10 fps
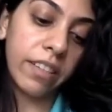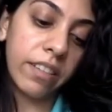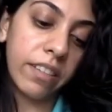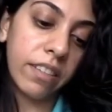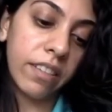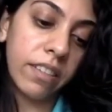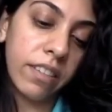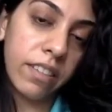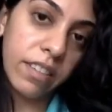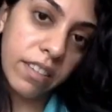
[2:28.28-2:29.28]

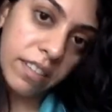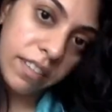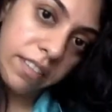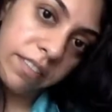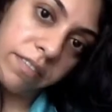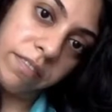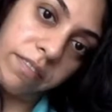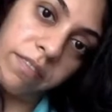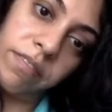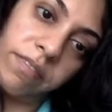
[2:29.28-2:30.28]

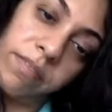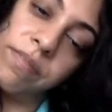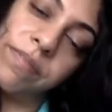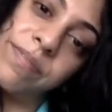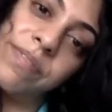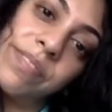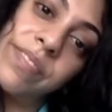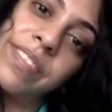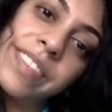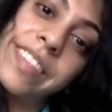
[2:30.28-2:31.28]

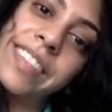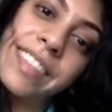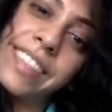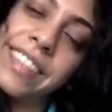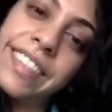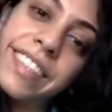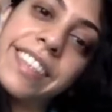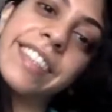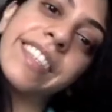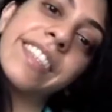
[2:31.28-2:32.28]

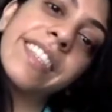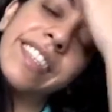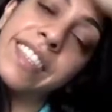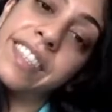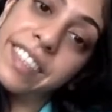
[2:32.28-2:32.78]
Nobody speaks.